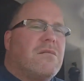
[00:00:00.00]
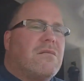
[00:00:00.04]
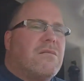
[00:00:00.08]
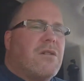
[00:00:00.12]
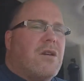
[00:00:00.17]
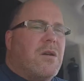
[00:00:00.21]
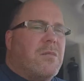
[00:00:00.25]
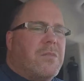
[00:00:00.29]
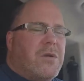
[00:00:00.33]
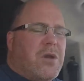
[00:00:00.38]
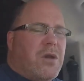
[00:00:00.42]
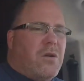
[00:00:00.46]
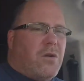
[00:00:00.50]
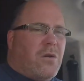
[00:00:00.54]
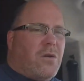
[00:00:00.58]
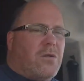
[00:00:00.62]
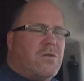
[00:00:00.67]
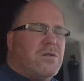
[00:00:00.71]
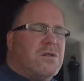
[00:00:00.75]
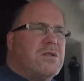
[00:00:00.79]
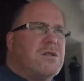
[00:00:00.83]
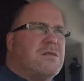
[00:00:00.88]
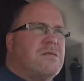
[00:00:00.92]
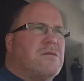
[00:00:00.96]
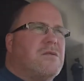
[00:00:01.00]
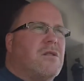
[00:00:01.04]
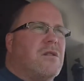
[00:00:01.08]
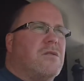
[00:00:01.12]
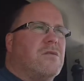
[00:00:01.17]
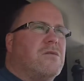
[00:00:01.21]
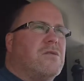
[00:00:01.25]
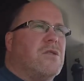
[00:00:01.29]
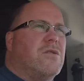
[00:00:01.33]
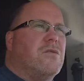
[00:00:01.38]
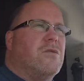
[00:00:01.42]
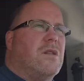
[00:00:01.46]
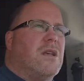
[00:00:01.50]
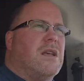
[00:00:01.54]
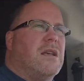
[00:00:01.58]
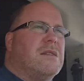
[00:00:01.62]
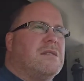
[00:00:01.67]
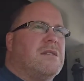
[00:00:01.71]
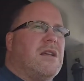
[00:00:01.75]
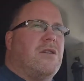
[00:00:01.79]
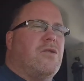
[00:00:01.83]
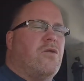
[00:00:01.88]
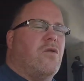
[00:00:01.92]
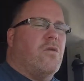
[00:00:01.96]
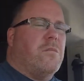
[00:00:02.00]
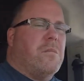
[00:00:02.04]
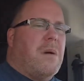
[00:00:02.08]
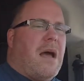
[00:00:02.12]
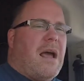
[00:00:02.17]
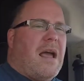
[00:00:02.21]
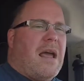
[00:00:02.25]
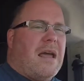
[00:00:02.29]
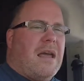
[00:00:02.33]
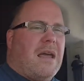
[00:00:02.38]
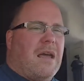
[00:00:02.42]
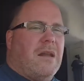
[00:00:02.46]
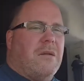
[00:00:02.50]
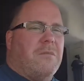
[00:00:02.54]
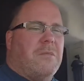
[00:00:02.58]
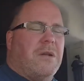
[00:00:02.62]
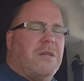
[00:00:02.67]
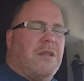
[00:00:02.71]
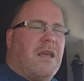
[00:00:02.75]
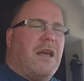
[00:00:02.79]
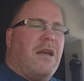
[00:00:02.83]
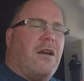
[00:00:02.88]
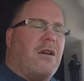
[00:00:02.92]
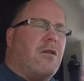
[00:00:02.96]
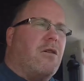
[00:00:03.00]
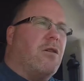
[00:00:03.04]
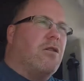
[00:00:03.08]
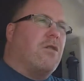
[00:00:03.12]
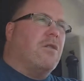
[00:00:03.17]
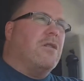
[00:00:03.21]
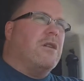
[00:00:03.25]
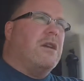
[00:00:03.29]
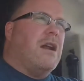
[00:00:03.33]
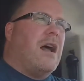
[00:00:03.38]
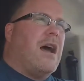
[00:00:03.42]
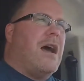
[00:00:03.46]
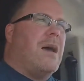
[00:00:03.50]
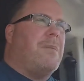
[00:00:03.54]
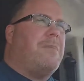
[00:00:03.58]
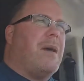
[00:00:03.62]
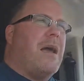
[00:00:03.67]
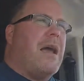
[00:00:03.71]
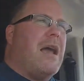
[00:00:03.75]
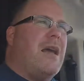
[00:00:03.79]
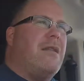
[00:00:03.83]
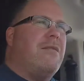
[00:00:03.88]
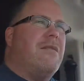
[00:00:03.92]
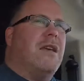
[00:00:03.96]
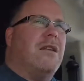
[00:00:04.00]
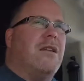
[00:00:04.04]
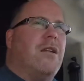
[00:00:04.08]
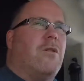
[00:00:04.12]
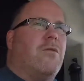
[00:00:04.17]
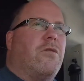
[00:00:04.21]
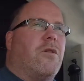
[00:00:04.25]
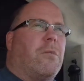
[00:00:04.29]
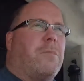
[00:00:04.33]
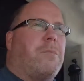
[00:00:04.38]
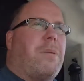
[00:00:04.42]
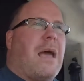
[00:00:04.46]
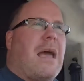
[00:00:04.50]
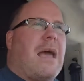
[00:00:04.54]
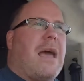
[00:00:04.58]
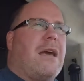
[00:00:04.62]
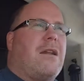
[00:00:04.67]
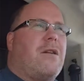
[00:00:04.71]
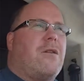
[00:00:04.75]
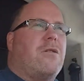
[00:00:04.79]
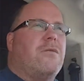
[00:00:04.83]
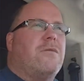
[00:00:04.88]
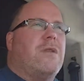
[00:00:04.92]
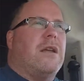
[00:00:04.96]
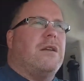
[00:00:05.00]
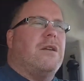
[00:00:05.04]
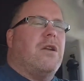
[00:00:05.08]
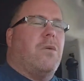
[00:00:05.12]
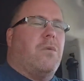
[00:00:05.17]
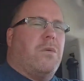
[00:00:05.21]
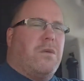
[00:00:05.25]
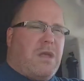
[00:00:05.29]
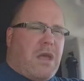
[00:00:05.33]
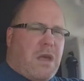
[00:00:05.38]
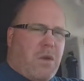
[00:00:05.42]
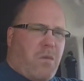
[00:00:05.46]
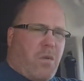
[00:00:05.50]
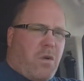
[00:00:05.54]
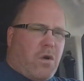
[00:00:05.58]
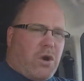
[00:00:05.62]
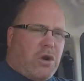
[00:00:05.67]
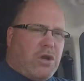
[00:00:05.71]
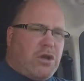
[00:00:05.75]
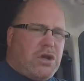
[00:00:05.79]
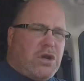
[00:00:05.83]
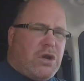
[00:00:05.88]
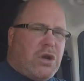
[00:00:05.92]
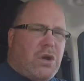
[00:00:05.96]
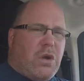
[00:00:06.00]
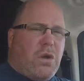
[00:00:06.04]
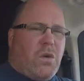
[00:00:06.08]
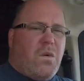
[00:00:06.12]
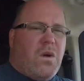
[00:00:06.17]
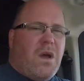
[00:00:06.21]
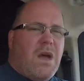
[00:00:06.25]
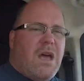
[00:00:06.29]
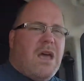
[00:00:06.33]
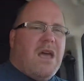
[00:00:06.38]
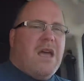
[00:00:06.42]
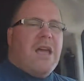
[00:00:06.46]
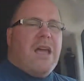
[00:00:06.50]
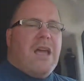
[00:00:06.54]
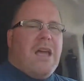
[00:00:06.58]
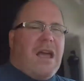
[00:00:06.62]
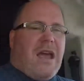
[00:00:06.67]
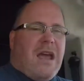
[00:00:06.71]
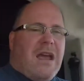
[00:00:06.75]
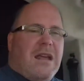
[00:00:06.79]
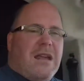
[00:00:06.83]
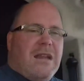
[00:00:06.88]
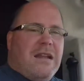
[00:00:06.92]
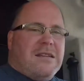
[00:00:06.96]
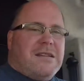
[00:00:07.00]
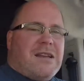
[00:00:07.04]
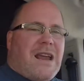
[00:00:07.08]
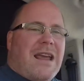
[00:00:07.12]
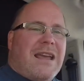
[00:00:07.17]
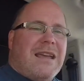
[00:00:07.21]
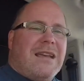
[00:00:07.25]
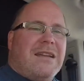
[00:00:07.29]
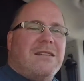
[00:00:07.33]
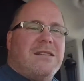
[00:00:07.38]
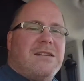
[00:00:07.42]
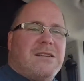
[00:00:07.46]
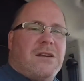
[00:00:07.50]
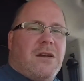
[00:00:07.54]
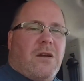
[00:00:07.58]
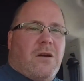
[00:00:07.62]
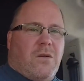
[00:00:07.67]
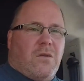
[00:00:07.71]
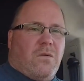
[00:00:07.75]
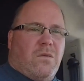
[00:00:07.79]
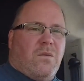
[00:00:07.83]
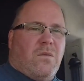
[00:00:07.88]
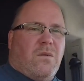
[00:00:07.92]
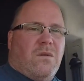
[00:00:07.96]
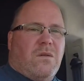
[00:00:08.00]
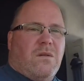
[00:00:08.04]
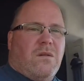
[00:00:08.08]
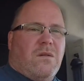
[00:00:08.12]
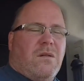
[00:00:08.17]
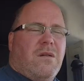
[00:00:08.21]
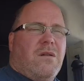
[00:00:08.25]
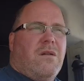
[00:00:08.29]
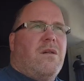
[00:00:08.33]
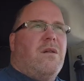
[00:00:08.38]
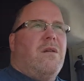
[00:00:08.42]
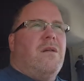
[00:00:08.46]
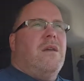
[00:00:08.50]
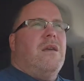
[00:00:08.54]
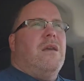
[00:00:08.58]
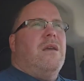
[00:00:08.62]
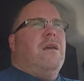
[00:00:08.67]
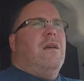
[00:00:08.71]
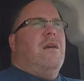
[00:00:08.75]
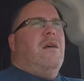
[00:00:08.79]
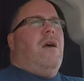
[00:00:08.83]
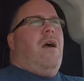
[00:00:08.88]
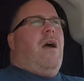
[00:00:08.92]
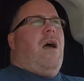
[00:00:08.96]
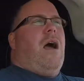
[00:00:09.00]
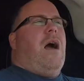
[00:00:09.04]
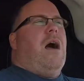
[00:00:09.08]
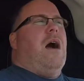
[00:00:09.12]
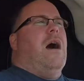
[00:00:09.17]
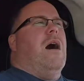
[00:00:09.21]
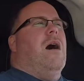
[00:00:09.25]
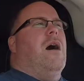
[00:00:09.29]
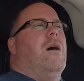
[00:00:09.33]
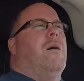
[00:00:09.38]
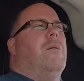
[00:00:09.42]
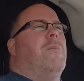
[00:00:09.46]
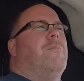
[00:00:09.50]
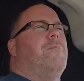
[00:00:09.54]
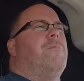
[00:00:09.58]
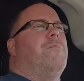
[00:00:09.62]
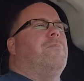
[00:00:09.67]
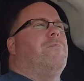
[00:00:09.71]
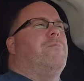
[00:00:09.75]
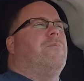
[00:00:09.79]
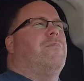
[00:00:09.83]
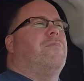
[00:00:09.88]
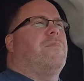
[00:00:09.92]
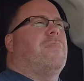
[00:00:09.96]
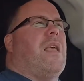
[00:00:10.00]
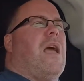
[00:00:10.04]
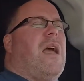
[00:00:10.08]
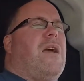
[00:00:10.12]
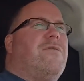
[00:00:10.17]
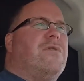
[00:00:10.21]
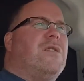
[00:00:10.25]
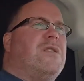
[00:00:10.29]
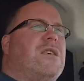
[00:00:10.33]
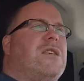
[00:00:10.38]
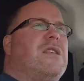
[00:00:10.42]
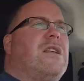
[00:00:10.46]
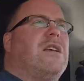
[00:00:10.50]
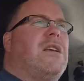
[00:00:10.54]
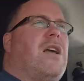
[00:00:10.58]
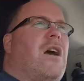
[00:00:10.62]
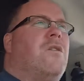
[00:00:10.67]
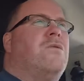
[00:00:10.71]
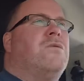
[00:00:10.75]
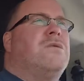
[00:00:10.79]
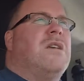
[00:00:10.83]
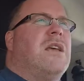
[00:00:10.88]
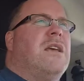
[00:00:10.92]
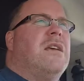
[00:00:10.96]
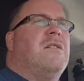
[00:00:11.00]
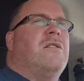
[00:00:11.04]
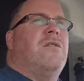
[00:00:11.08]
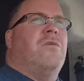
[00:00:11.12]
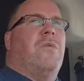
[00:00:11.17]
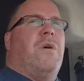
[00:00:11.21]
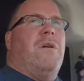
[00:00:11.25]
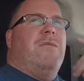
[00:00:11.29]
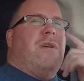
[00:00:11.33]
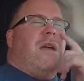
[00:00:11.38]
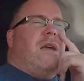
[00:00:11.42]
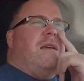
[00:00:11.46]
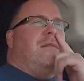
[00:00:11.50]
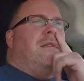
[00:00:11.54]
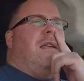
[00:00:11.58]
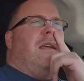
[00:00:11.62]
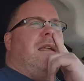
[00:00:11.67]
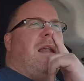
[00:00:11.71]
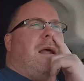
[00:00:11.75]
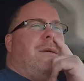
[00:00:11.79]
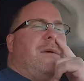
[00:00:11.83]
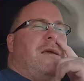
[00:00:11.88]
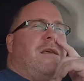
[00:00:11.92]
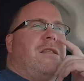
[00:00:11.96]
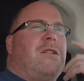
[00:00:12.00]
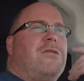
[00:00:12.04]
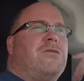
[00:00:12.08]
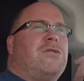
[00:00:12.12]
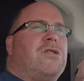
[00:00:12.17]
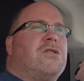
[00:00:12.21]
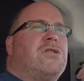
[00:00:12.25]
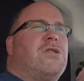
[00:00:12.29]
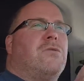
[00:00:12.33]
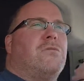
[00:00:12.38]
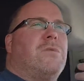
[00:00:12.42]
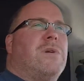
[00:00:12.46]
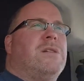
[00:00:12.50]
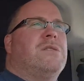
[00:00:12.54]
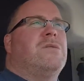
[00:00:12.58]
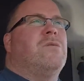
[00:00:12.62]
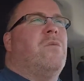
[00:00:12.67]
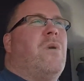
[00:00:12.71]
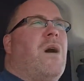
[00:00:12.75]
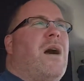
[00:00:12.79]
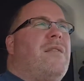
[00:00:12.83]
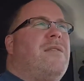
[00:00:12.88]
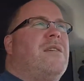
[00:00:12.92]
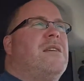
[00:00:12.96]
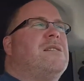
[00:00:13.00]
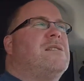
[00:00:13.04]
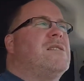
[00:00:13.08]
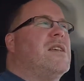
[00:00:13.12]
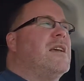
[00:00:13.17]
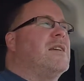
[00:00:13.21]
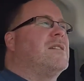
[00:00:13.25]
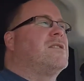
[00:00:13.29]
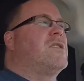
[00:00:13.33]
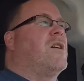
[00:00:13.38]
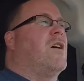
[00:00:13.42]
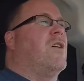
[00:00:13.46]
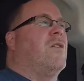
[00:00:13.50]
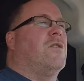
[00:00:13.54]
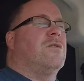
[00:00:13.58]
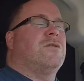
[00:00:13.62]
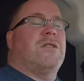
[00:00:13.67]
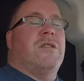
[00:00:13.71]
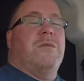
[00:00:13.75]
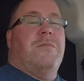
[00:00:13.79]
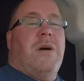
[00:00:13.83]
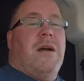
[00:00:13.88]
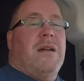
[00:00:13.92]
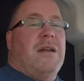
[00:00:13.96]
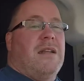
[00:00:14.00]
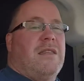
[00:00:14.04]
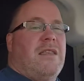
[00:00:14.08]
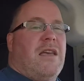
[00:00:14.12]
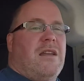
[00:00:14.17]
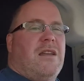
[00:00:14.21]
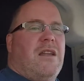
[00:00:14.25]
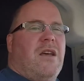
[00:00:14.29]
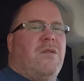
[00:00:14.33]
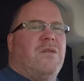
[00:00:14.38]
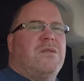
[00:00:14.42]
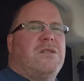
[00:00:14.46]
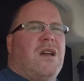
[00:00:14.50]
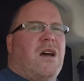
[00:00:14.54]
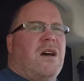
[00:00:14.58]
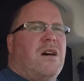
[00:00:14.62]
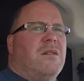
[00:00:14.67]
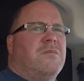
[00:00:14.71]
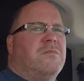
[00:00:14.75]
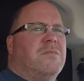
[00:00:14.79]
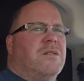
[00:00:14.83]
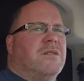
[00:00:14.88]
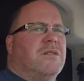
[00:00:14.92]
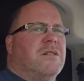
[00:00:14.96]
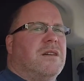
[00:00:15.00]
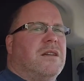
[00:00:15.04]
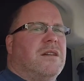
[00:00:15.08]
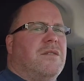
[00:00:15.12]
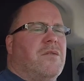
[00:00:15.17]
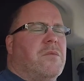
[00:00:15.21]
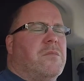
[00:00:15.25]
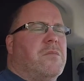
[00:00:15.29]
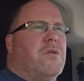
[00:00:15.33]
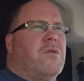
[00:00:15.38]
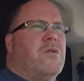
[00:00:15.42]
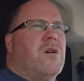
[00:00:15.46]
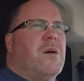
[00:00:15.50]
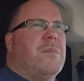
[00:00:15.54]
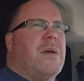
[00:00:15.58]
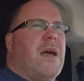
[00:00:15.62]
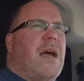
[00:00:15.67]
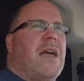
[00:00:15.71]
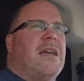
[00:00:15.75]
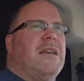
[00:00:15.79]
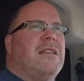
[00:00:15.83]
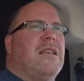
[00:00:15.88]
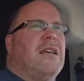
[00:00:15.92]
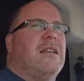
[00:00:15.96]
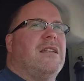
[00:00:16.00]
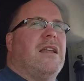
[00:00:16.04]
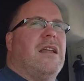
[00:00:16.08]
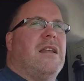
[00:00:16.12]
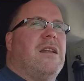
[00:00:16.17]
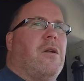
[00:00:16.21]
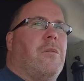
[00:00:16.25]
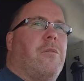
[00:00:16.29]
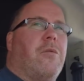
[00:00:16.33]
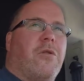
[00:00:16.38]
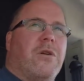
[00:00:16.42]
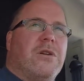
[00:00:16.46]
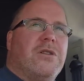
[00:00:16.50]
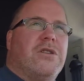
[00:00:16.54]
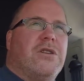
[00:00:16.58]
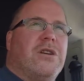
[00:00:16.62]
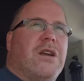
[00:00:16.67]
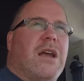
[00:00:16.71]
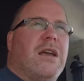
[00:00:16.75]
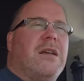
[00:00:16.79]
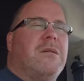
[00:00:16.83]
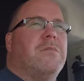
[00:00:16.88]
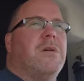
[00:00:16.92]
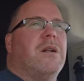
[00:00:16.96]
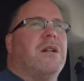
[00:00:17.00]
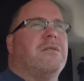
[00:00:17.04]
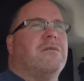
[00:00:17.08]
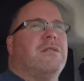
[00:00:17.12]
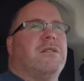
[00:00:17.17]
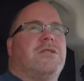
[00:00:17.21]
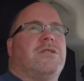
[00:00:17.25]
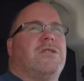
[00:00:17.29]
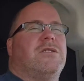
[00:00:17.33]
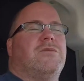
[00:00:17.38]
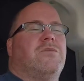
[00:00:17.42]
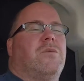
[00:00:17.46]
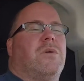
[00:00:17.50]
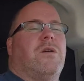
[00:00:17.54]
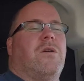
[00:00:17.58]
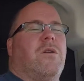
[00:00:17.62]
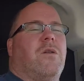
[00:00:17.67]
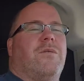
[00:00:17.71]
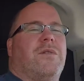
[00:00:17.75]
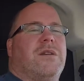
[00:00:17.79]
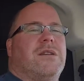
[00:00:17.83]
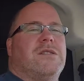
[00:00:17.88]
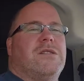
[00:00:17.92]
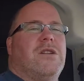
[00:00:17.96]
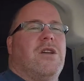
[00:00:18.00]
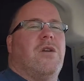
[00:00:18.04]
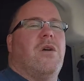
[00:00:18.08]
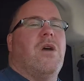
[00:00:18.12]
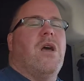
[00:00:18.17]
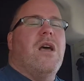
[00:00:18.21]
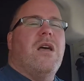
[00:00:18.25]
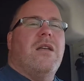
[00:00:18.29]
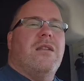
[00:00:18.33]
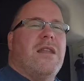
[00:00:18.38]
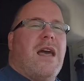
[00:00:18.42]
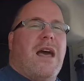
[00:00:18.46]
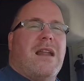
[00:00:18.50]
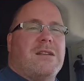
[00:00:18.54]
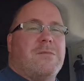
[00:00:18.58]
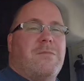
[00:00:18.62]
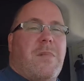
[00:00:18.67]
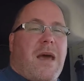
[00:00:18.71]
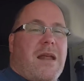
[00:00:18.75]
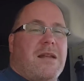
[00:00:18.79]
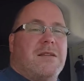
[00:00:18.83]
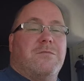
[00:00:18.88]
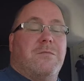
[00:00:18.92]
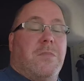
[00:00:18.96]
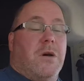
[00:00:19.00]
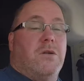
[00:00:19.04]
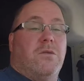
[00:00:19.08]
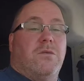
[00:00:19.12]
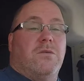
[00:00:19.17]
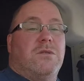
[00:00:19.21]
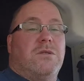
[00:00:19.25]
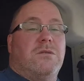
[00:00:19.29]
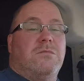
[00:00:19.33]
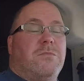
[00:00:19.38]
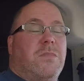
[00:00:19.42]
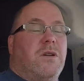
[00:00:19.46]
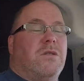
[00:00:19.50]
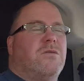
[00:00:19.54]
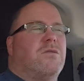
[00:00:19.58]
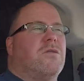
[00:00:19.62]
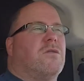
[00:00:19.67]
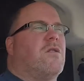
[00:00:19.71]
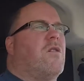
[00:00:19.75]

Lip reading: computers to do these. They do it by hand, but they look on an iPad. They know their pattern, they know what they want to do, and it's hand sewn. Everything that goes into what they did, I mean, there's just a reason why these things cost the money they do. It's unbelievable. I mean, I hate that they depreciate, but it's just what RVs do. Not as bad as boats. Boats are